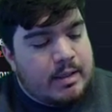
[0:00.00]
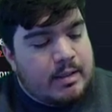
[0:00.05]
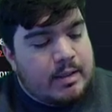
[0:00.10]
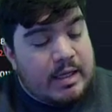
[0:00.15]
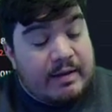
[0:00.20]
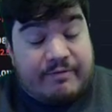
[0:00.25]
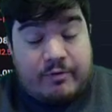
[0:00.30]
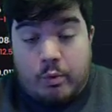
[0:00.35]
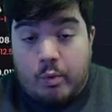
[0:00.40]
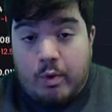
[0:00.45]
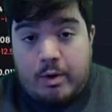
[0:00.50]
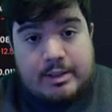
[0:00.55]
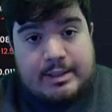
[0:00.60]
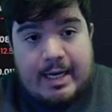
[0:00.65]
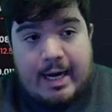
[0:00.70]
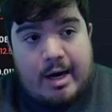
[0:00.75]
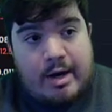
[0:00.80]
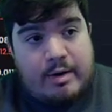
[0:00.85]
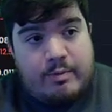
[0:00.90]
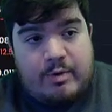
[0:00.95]
if it worked
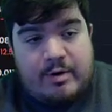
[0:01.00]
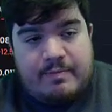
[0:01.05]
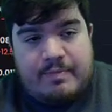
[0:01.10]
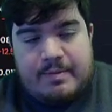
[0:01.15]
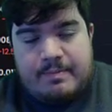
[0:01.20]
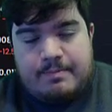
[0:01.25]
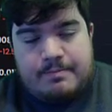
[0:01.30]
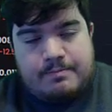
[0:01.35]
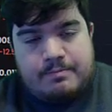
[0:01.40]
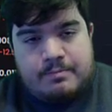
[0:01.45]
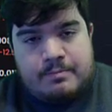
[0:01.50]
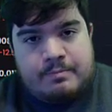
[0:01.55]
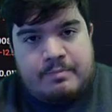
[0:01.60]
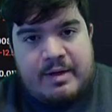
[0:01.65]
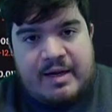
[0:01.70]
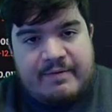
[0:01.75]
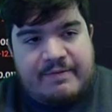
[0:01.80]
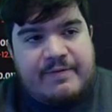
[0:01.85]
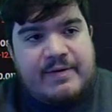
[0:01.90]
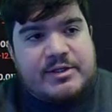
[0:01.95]
out, it would have been
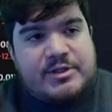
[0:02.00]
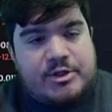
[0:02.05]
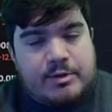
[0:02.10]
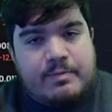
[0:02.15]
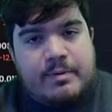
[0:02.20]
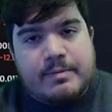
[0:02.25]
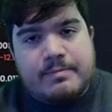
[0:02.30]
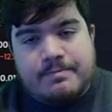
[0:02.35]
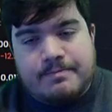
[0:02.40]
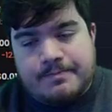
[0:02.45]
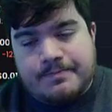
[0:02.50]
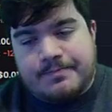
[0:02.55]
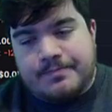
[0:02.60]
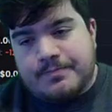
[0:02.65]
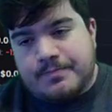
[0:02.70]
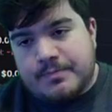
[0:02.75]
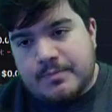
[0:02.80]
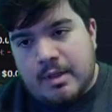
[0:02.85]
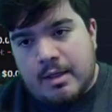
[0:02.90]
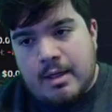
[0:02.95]
beneficial, but
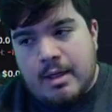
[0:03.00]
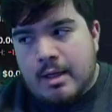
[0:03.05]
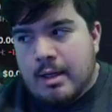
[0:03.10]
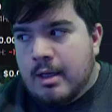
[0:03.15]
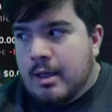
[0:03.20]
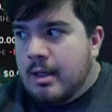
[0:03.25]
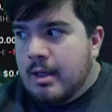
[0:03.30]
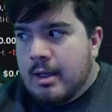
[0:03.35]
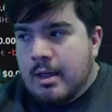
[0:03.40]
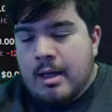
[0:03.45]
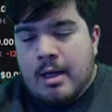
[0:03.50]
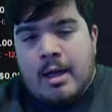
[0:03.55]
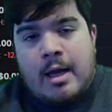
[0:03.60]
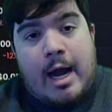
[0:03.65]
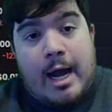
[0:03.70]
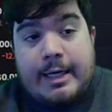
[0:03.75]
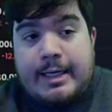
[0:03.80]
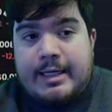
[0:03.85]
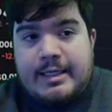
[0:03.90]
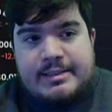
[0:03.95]

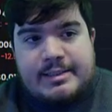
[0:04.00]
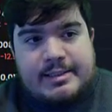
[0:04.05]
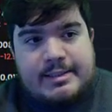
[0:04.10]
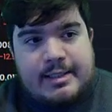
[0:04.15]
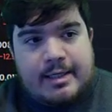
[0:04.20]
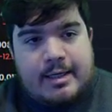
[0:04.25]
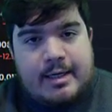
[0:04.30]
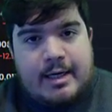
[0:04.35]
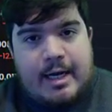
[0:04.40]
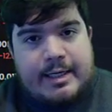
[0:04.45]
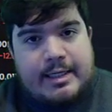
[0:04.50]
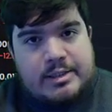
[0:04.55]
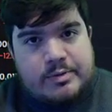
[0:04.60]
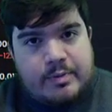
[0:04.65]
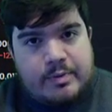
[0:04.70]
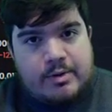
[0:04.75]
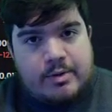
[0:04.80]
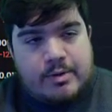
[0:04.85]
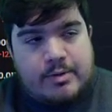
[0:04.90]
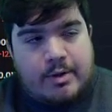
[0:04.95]
I guess
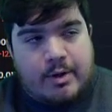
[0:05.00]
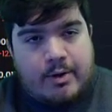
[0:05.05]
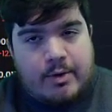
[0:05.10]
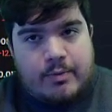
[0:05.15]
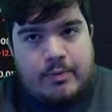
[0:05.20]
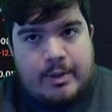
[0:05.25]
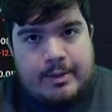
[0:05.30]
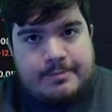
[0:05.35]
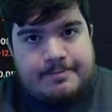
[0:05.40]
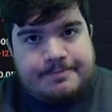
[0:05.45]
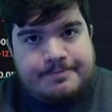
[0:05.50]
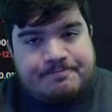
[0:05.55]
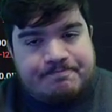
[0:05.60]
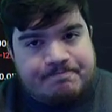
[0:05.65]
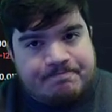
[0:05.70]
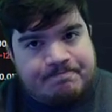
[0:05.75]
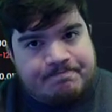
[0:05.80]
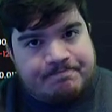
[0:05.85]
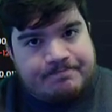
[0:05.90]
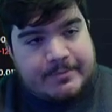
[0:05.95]
we learned the hard way.
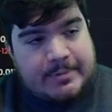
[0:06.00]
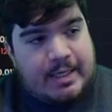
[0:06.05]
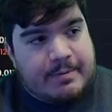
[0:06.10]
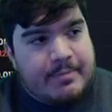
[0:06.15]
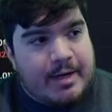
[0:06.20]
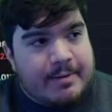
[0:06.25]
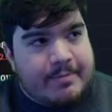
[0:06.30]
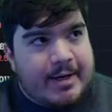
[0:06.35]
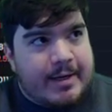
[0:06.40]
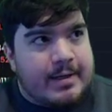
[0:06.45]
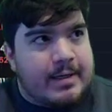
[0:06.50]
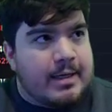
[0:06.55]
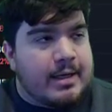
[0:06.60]
My bad.